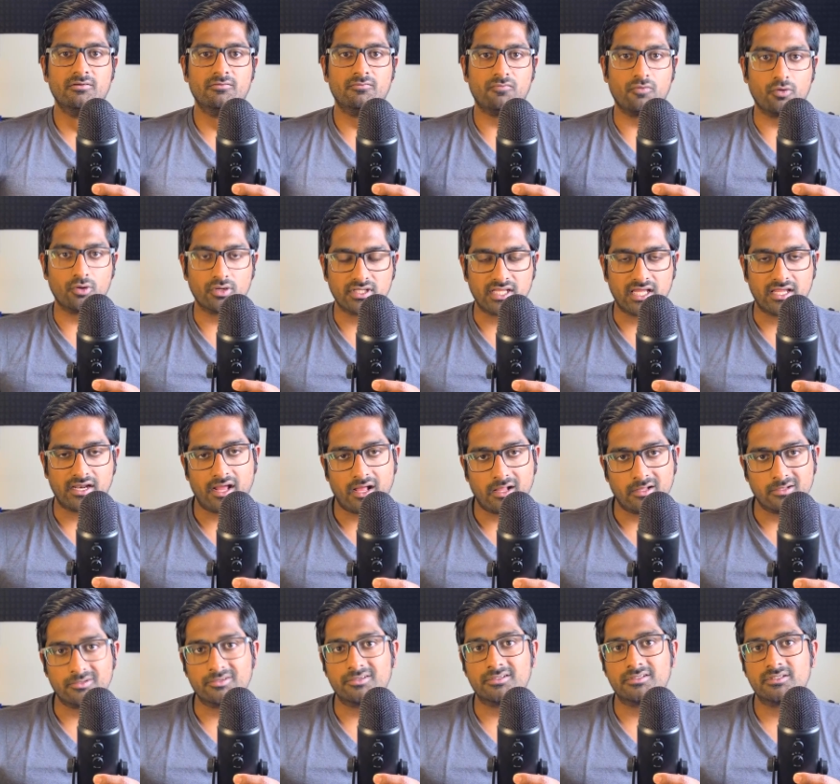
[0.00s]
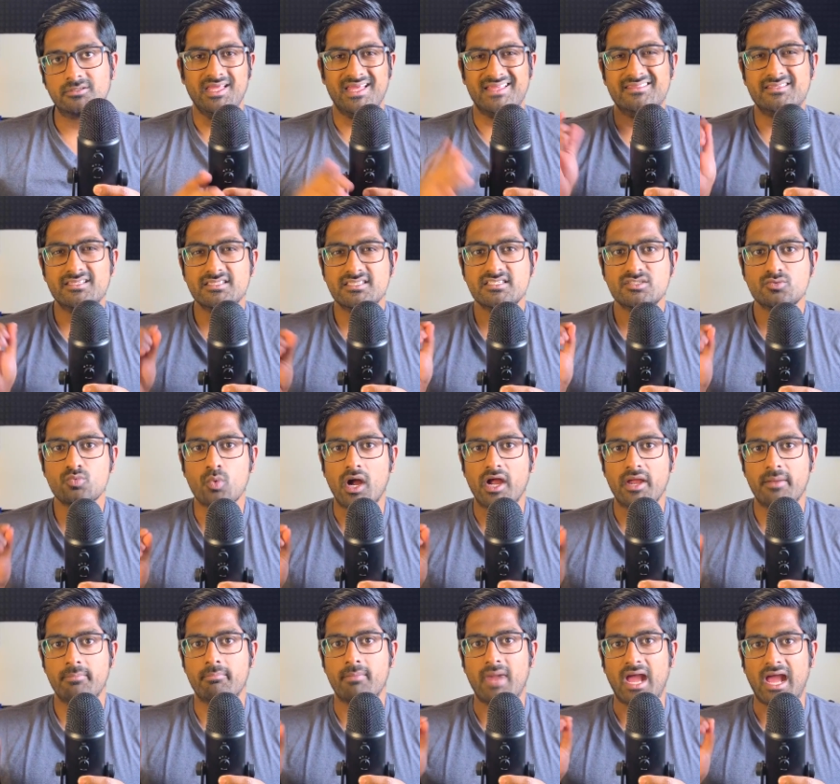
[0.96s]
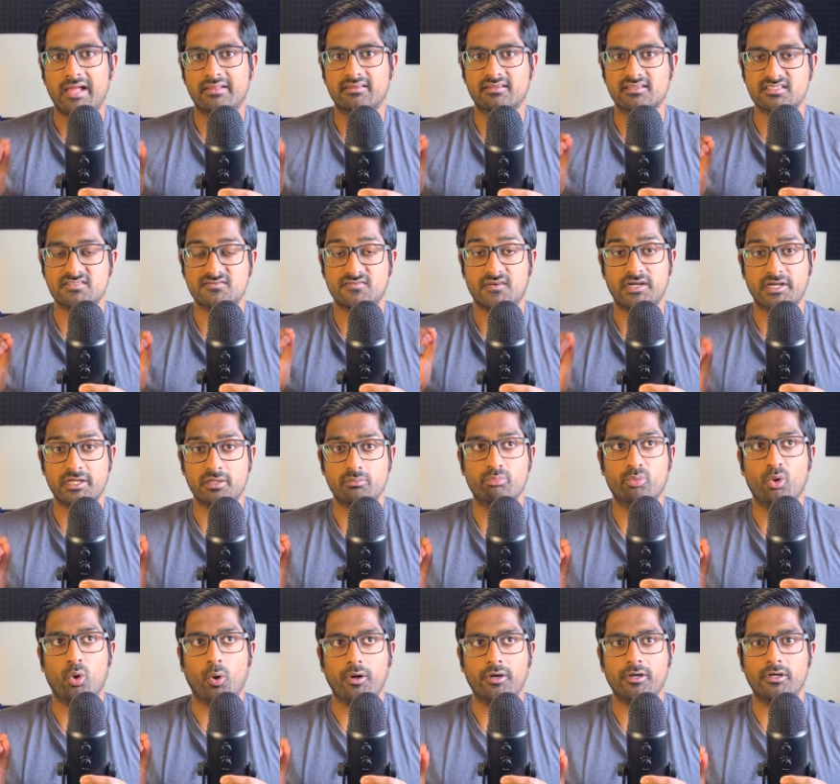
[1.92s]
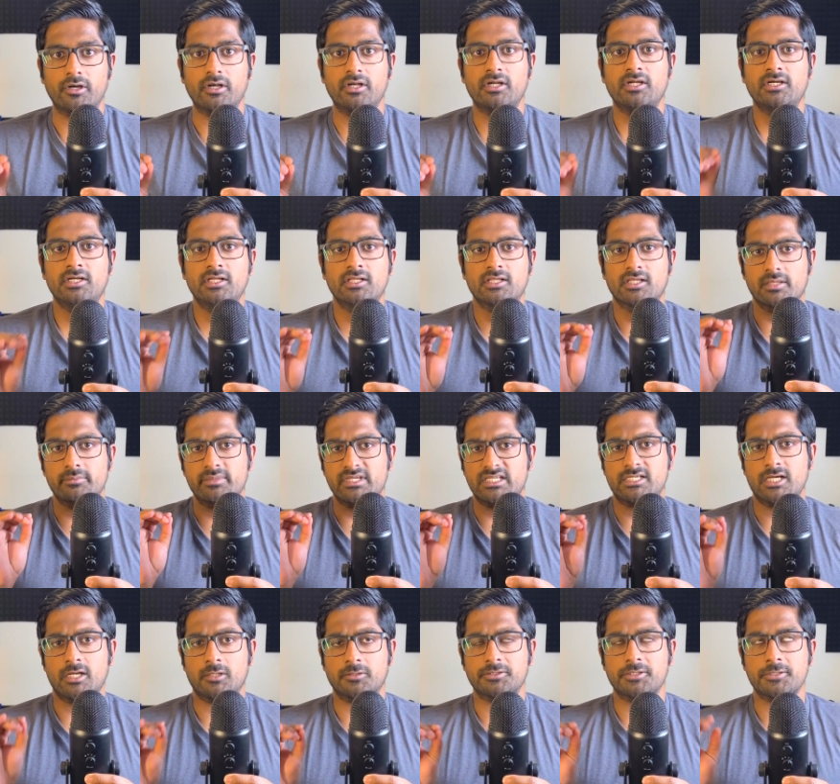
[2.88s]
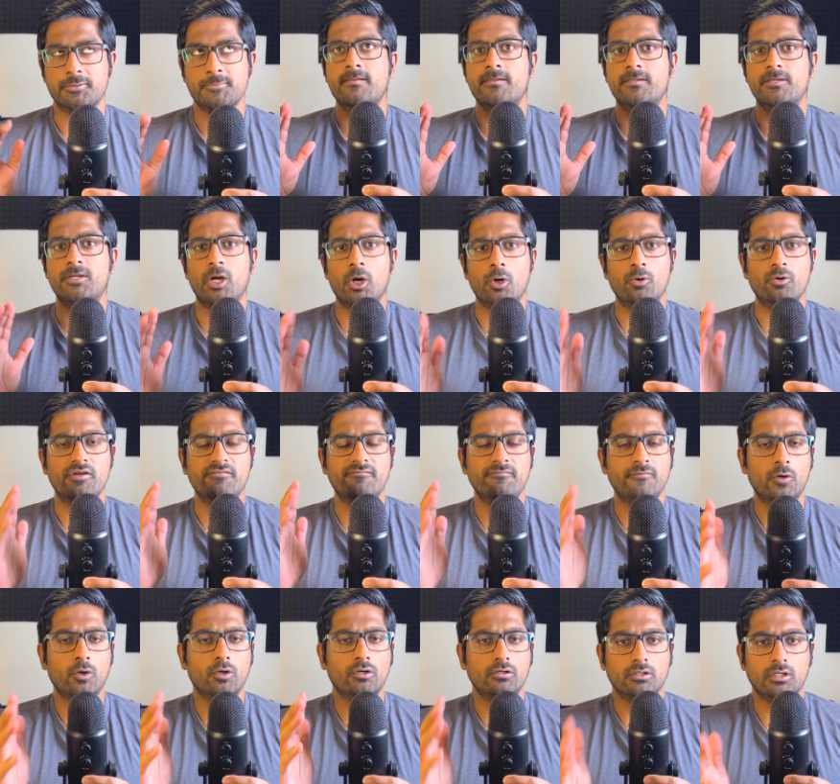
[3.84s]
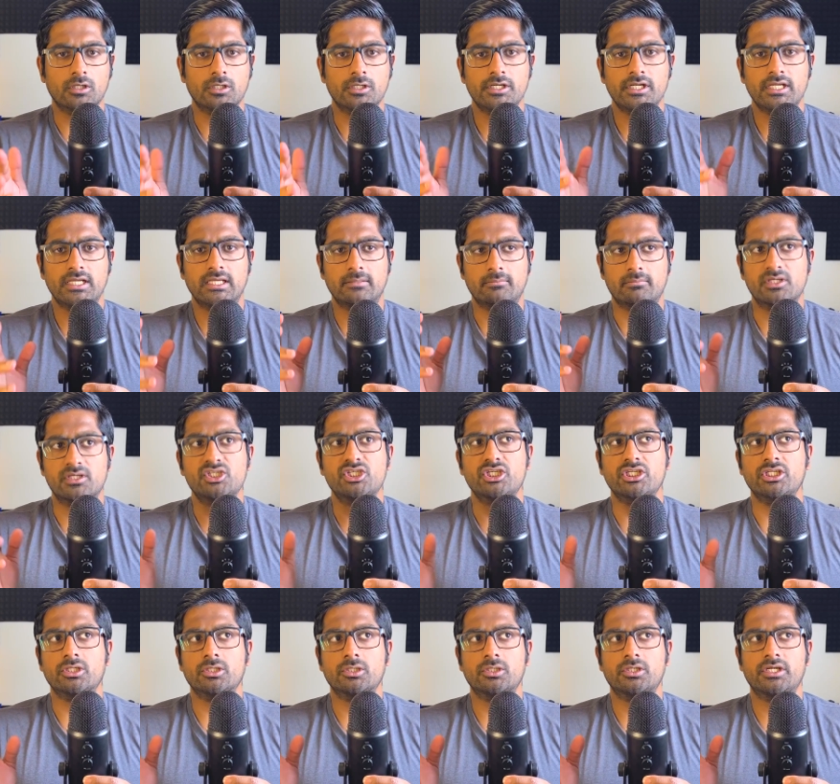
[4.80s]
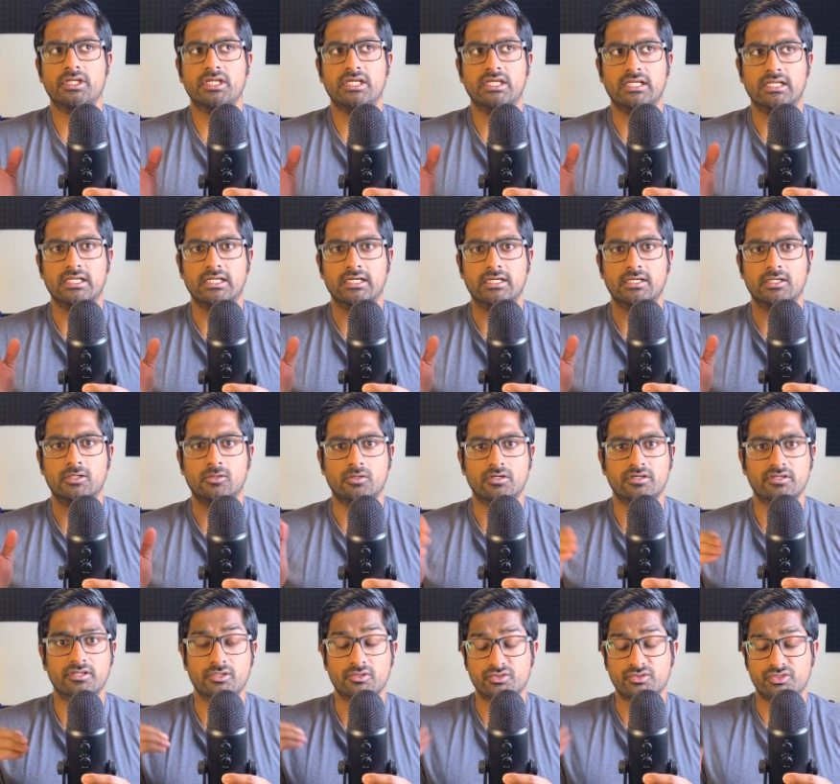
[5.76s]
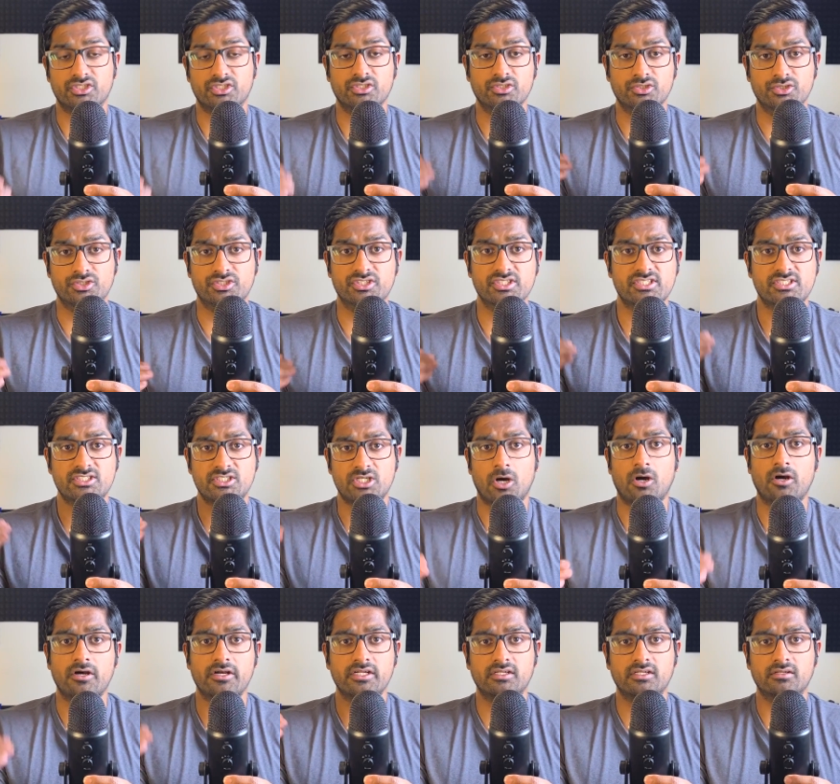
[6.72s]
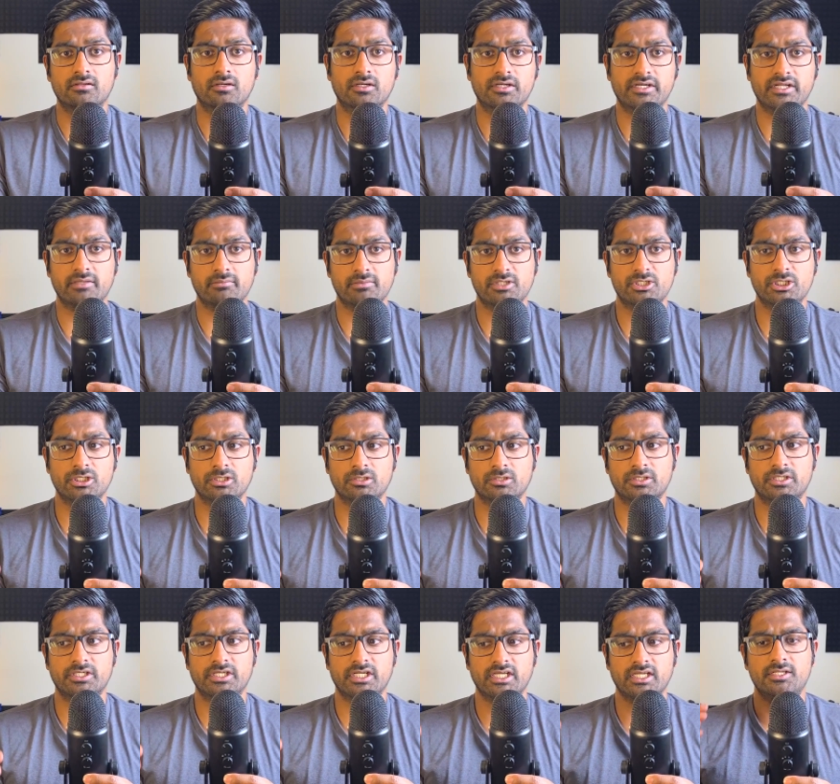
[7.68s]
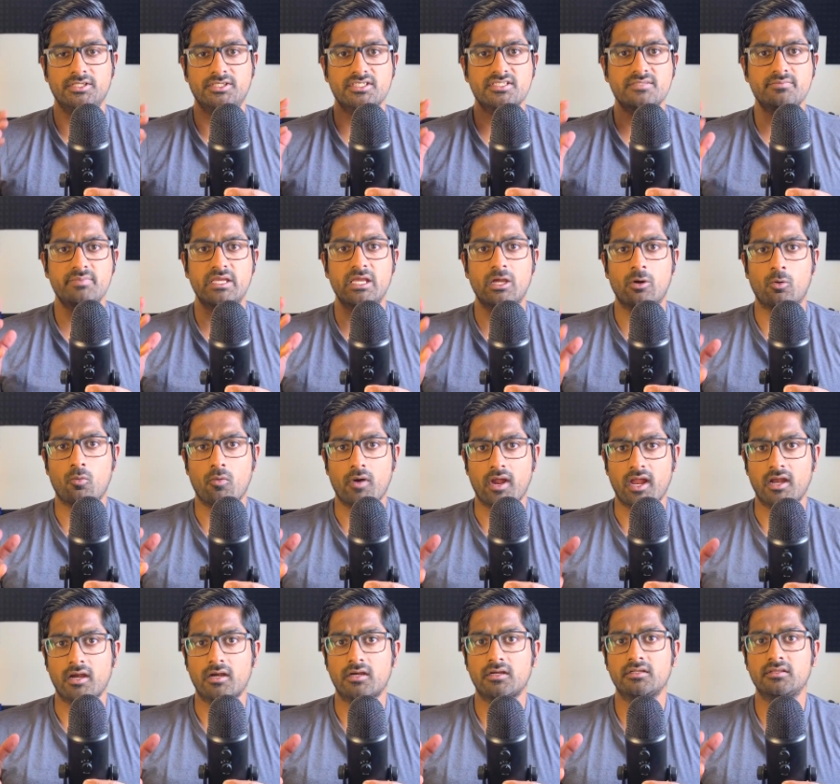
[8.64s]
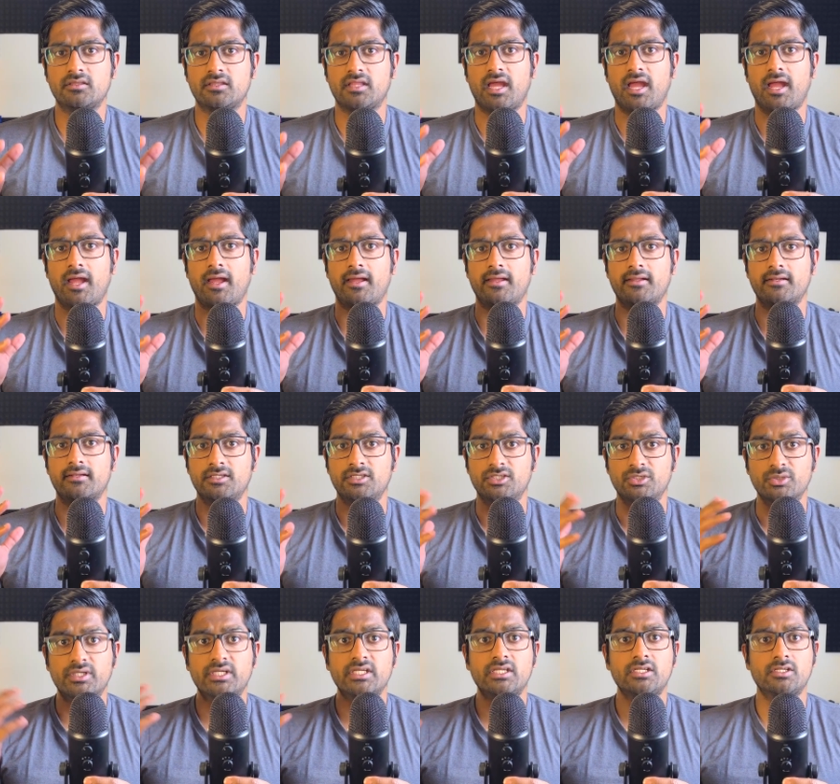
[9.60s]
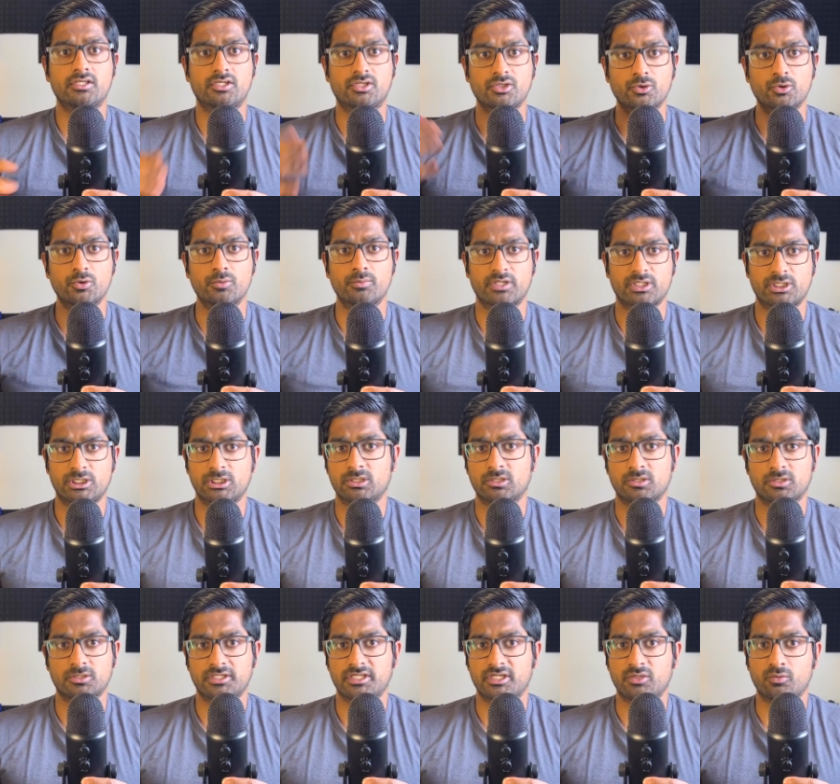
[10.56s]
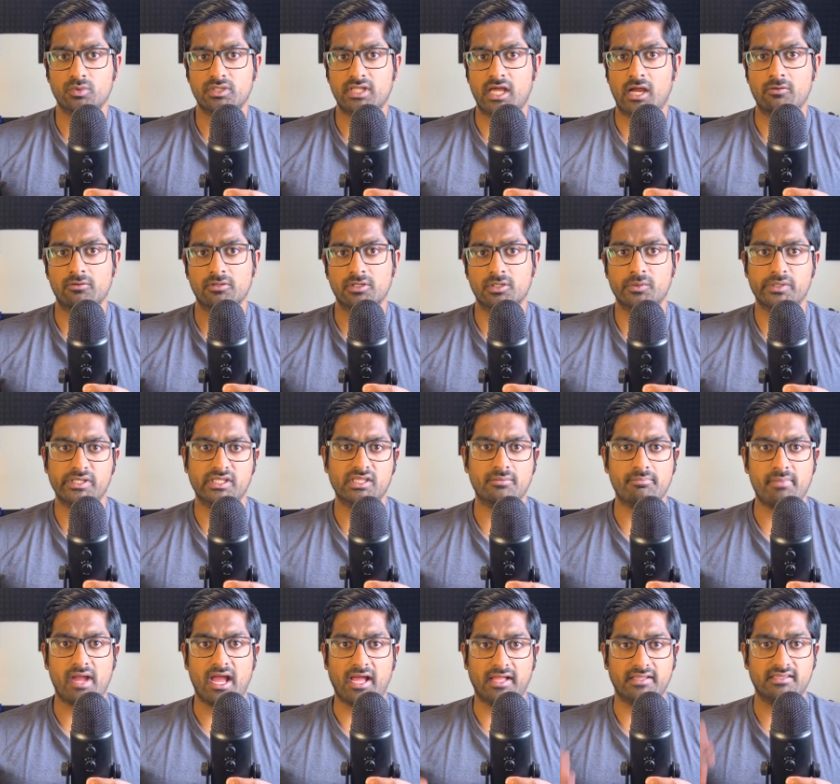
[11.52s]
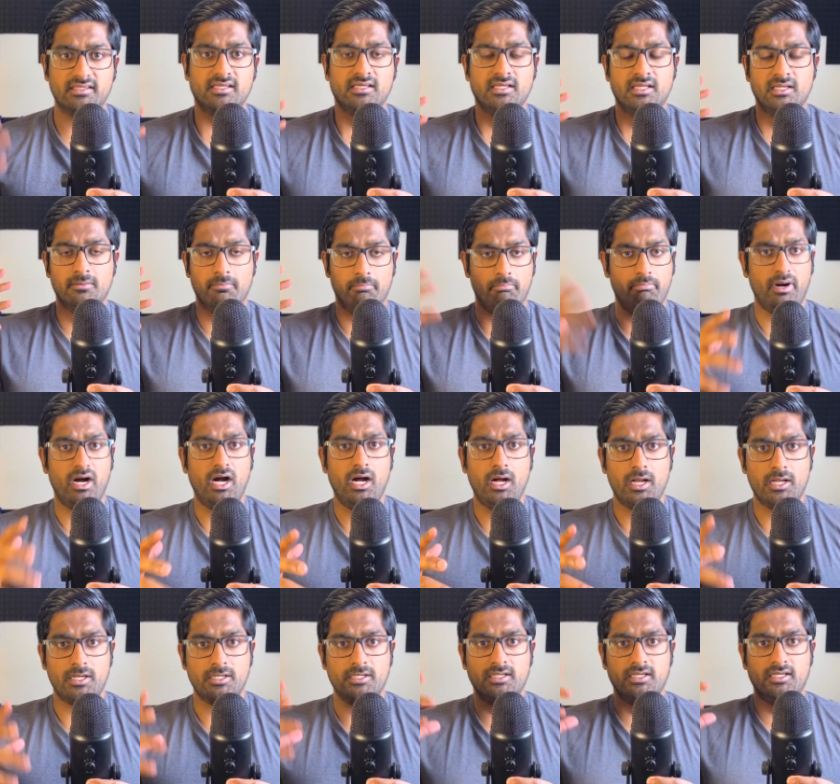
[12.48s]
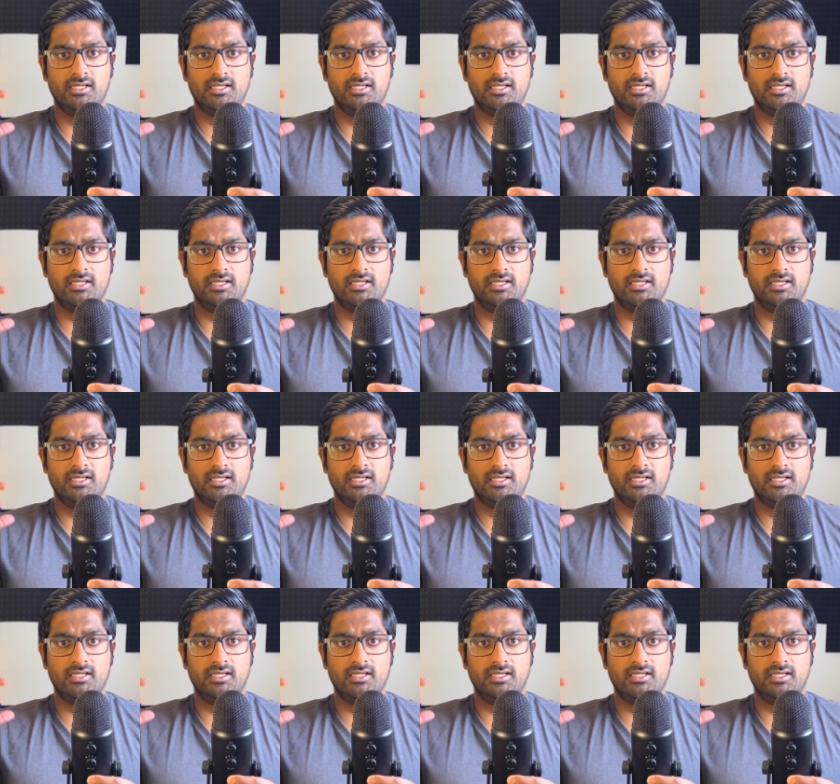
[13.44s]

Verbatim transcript: for that algorithm. And this is why math is very important. Let me tell you. You know, if you're learning machine learning or you you just started learning machine learning, just be aware that you can do machine learning without knowing the math, but